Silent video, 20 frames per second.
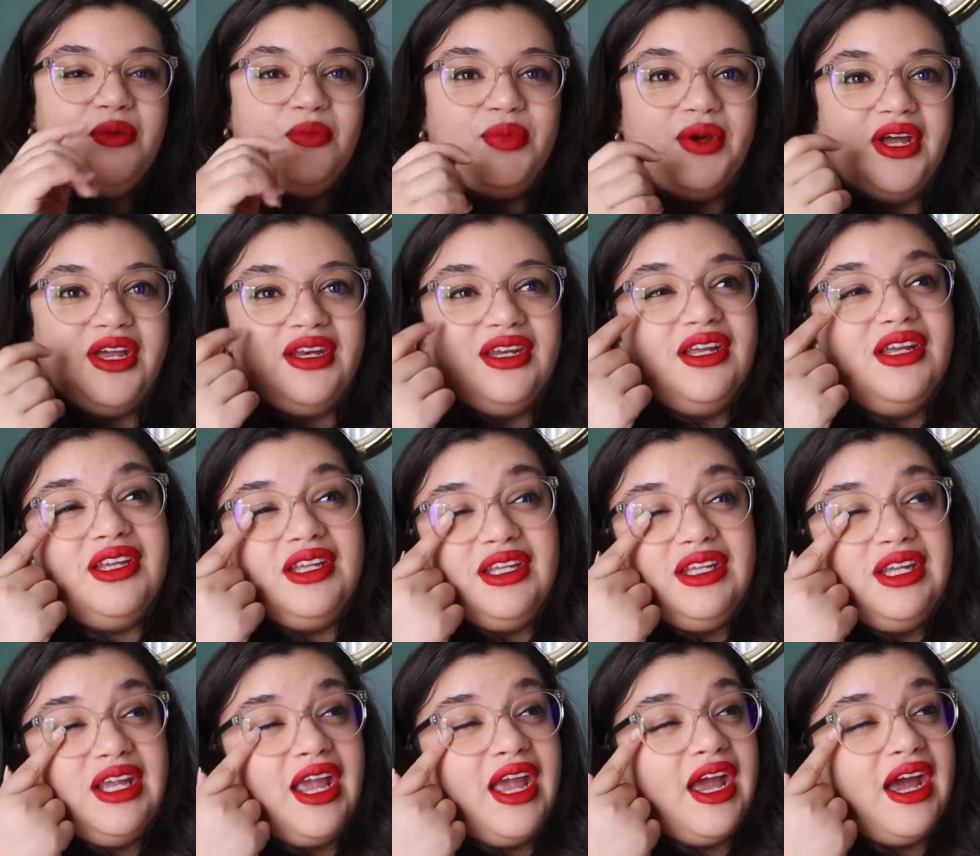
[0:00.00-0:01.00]
But
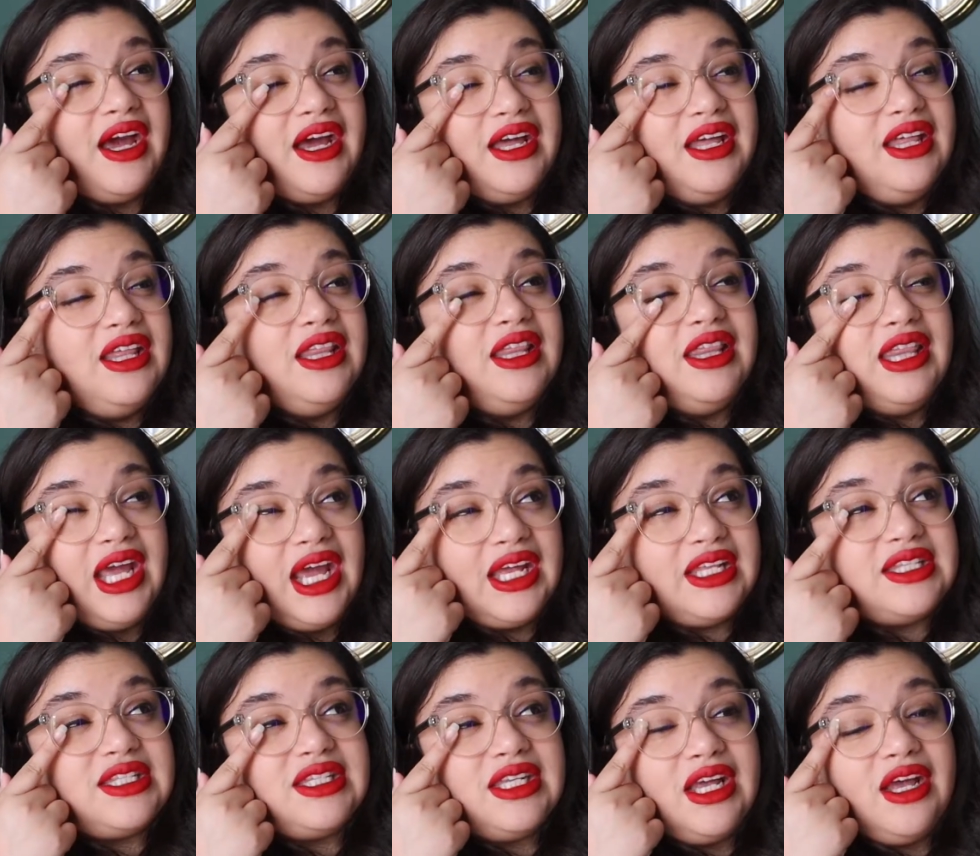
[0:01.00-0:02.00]
yeah,
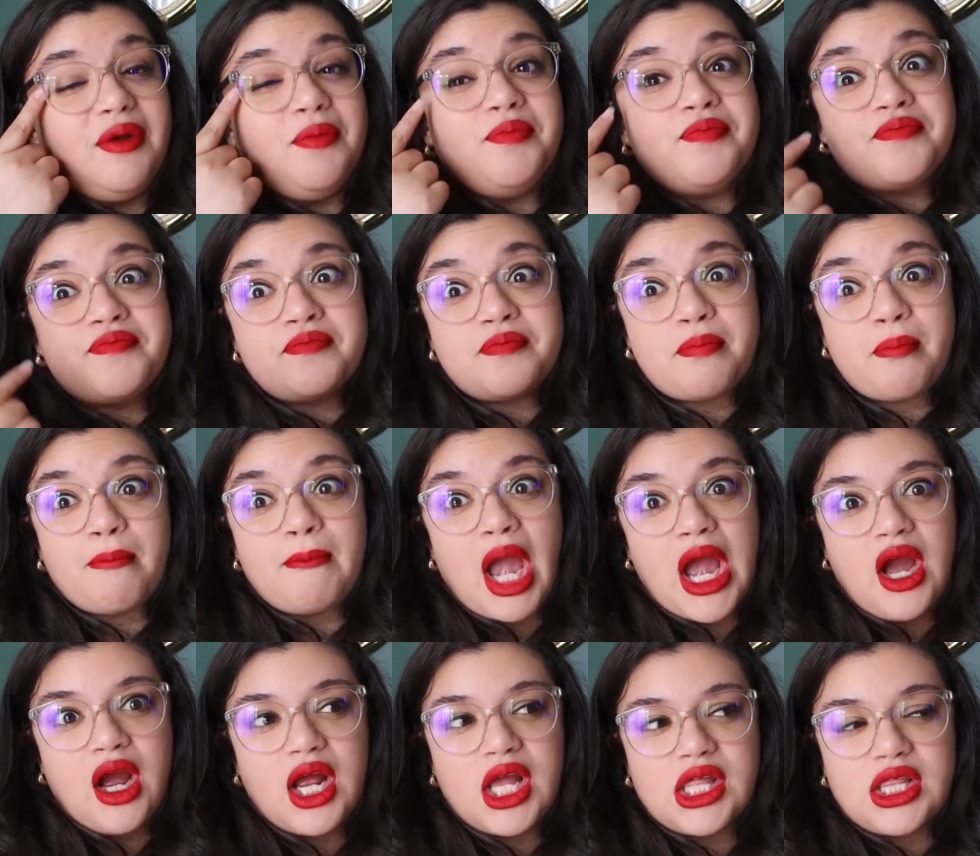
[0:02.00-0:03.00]
that's
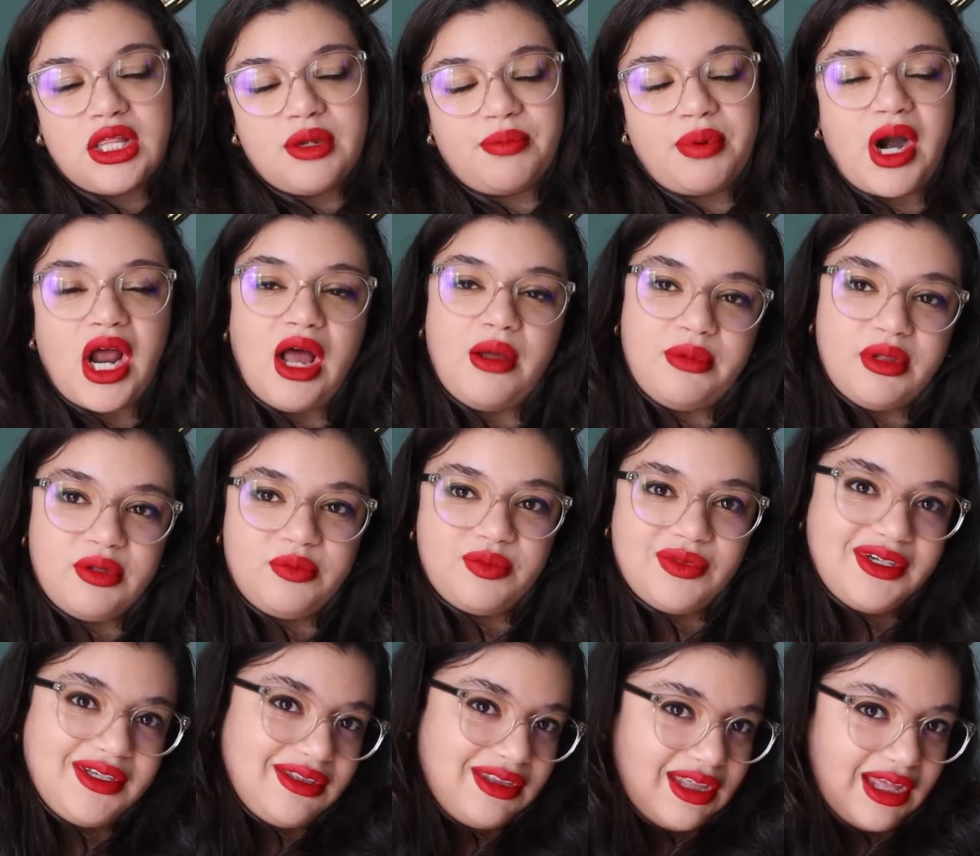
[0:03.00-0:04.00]
the problem
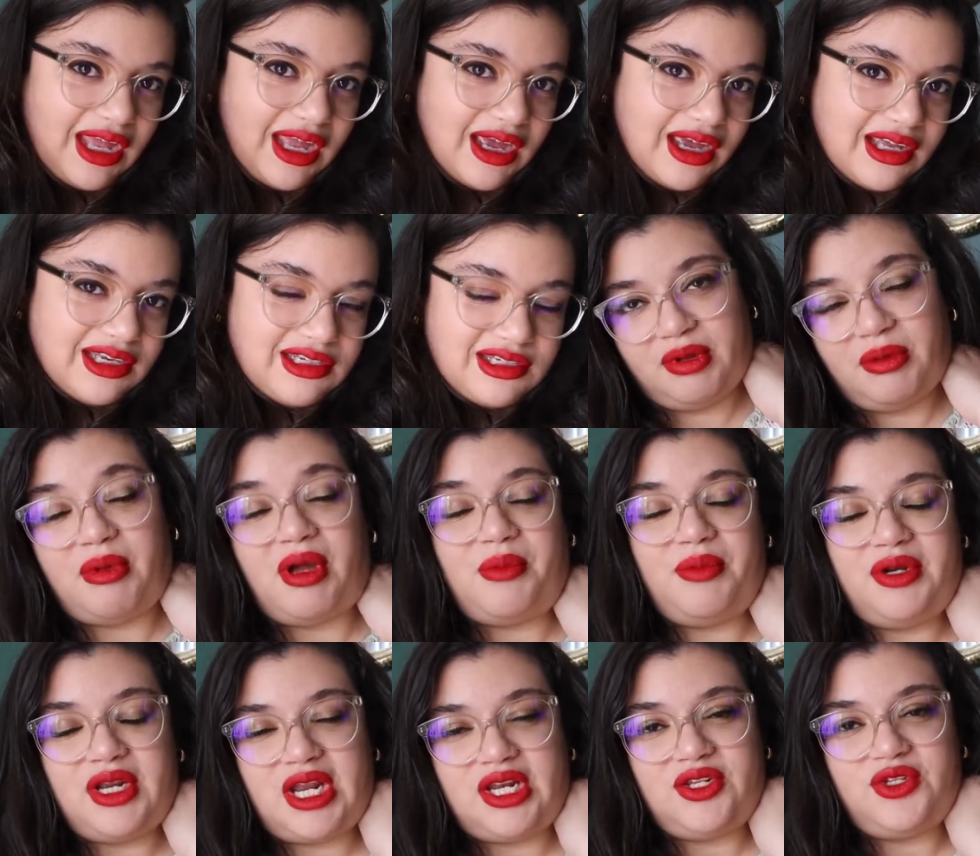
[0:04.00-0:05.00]
with that. My
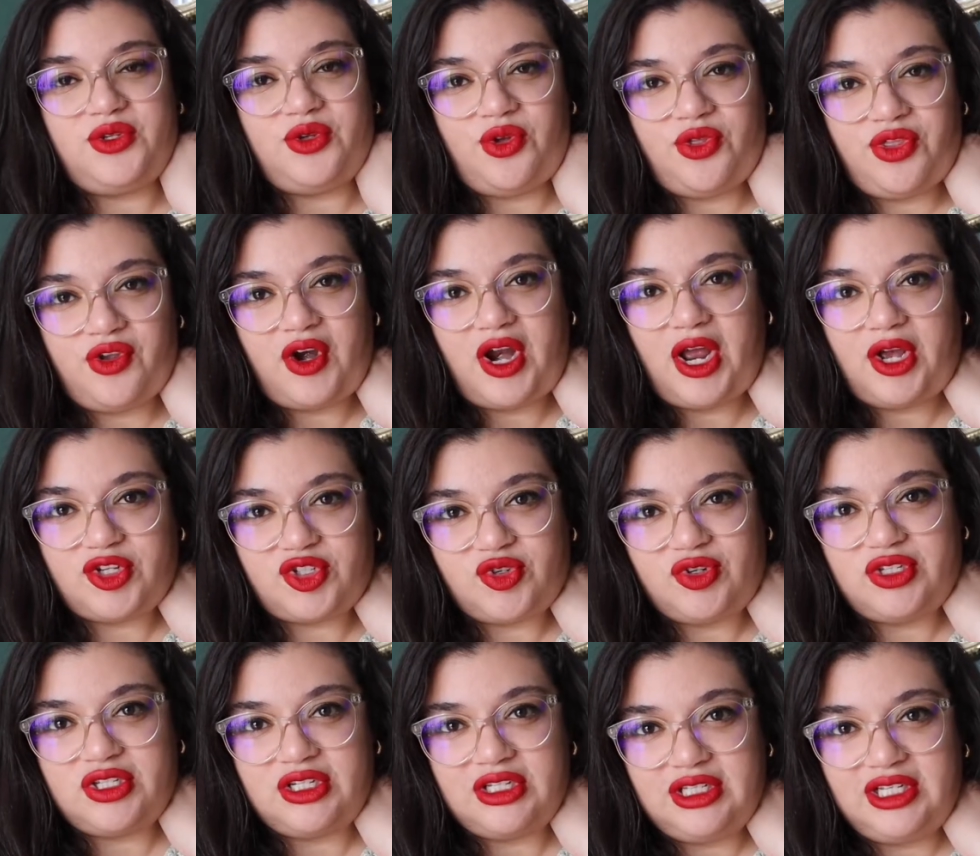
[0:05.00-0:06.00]
mom and dad sold their house
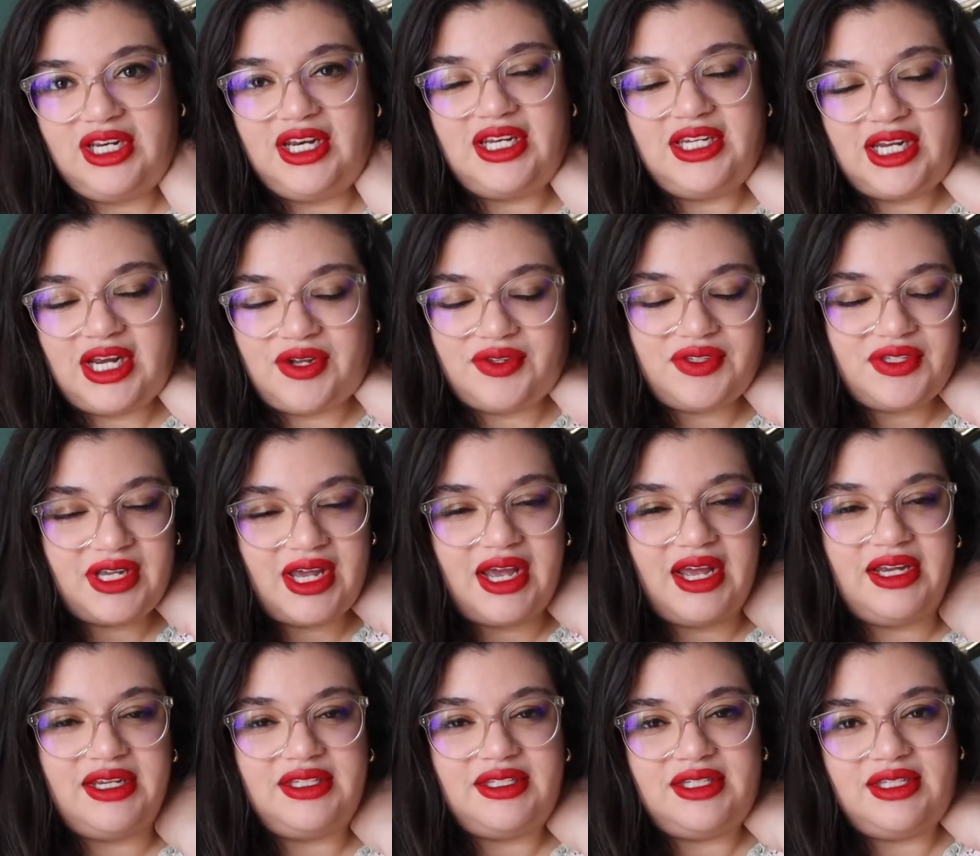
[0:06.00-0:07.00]
recently to
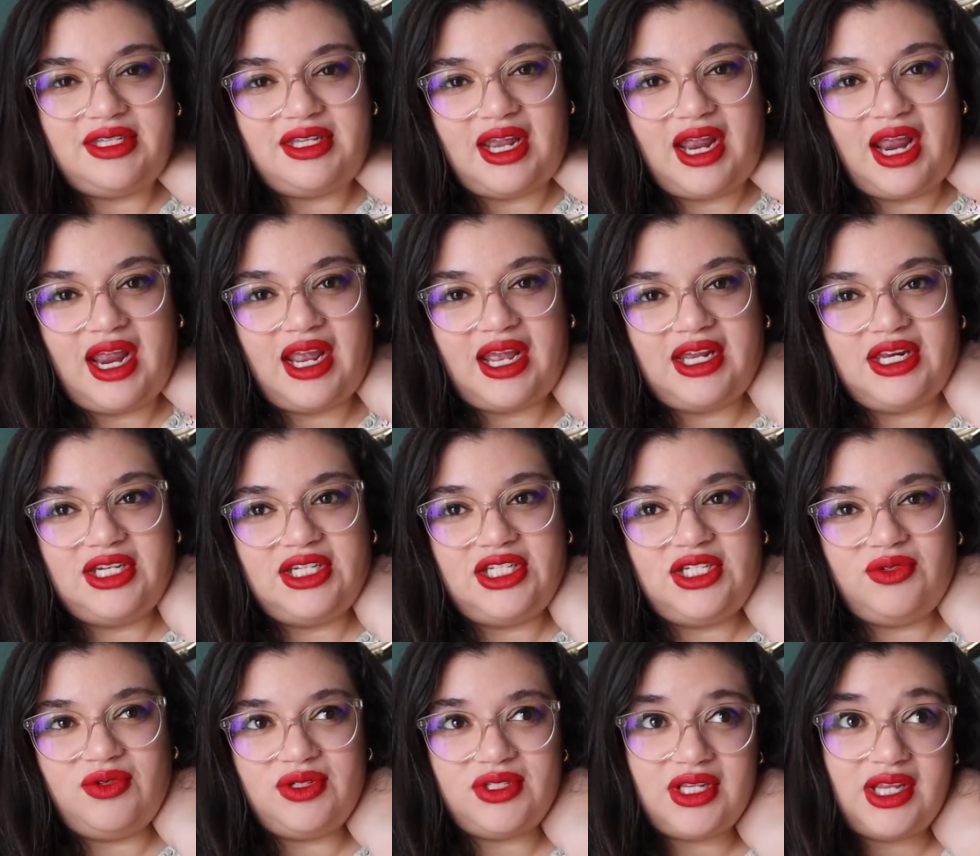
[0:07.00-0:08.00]
downsize, and
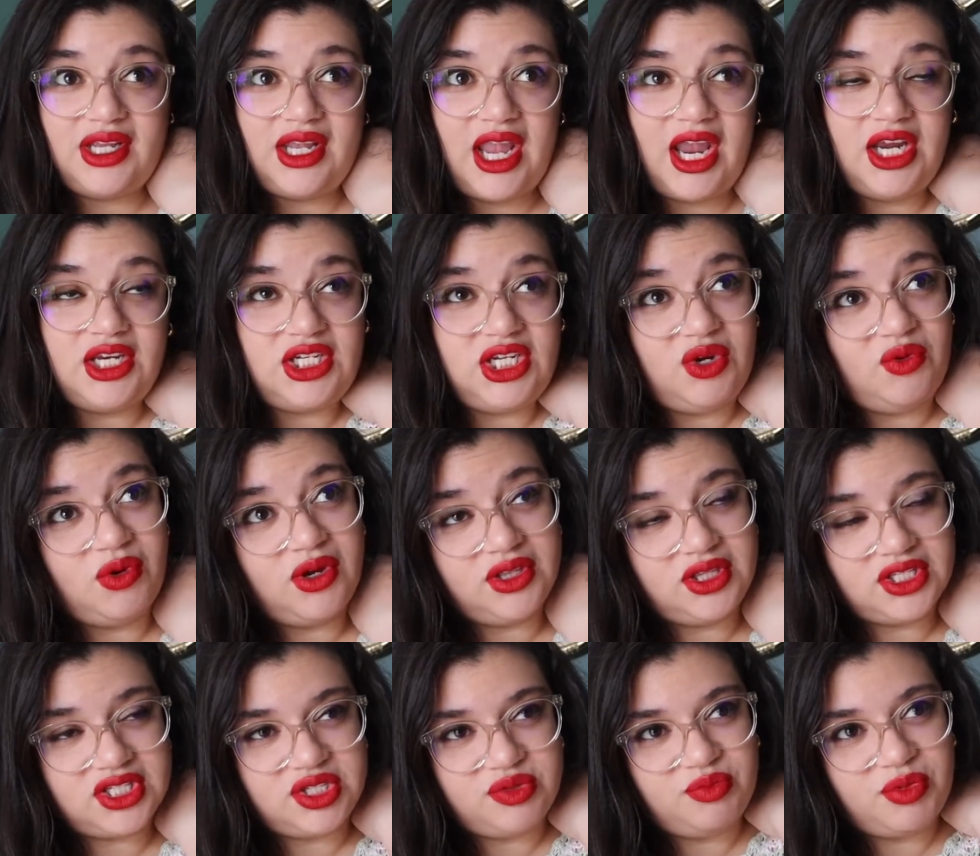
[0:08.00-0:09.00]
she was like, hey, do you
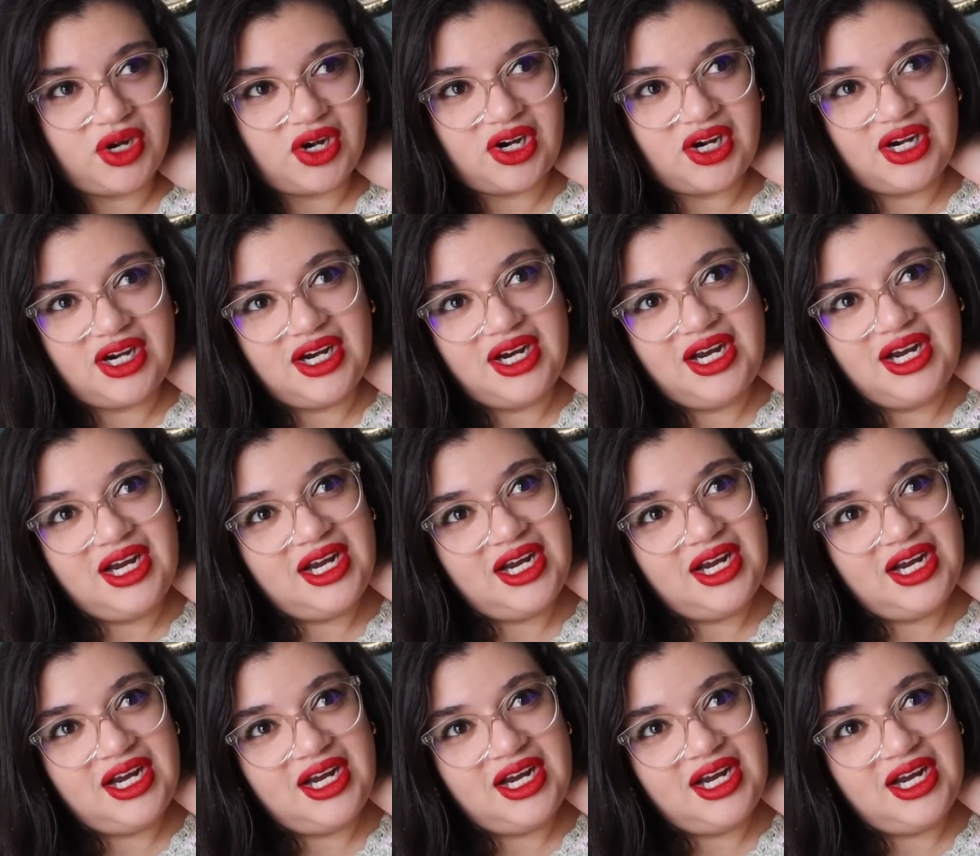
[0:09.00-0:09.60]
want this mirror?